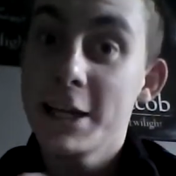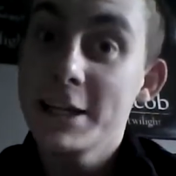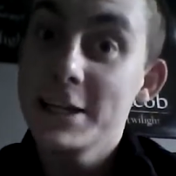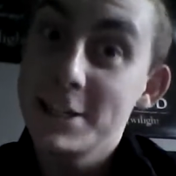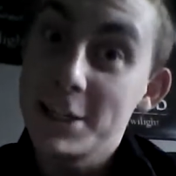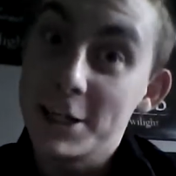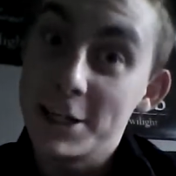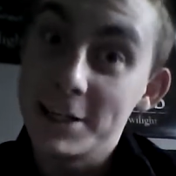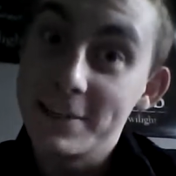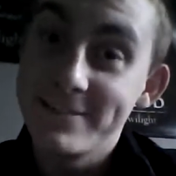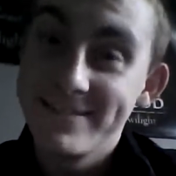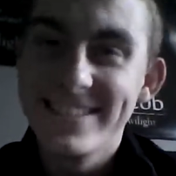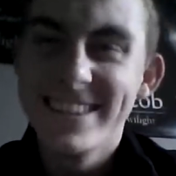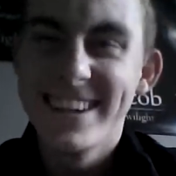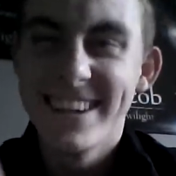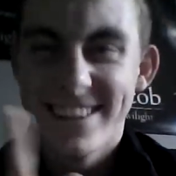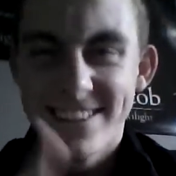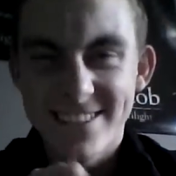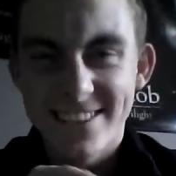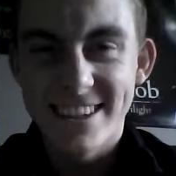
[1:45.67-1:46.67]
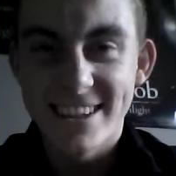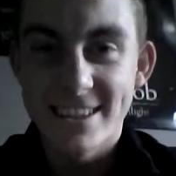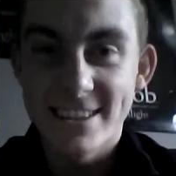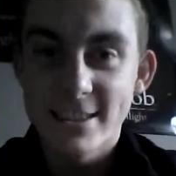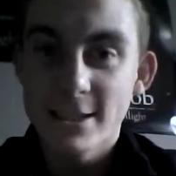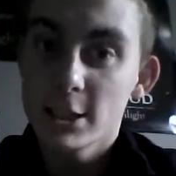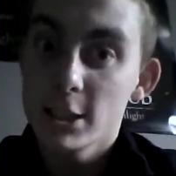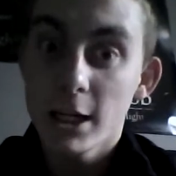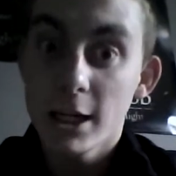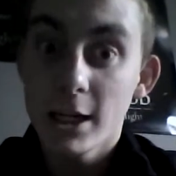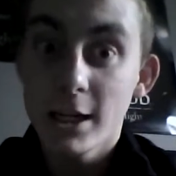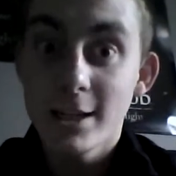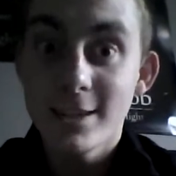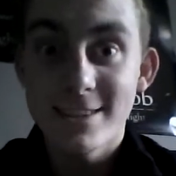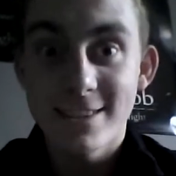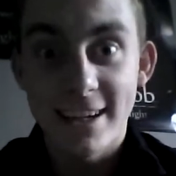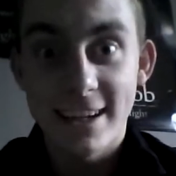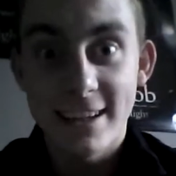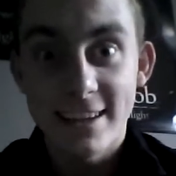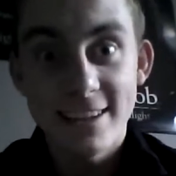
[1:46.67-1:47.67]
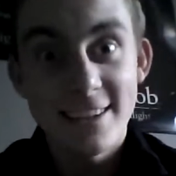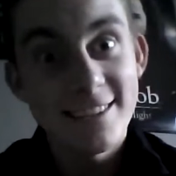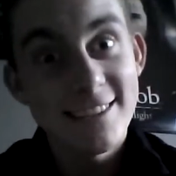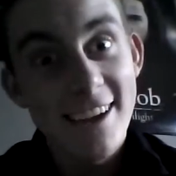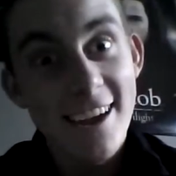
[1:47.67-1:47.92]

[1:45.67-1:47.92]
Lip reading: Daily Dunn. That's what it is. Dunn Daily